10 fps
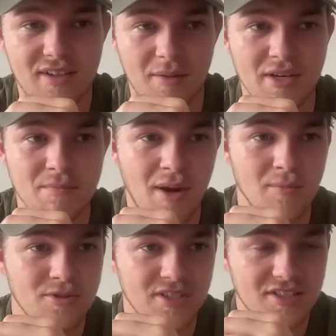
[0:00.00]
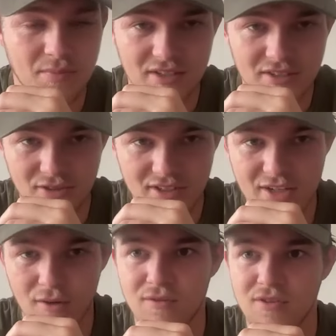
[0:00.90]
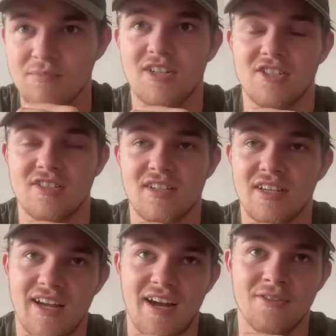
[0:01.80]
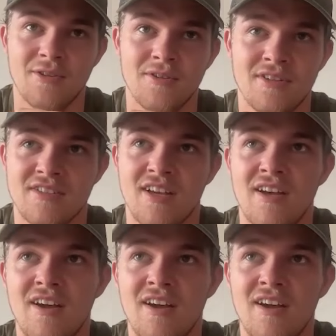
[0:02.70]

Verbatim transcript: I mean, my music speaks for itself as much as it can do because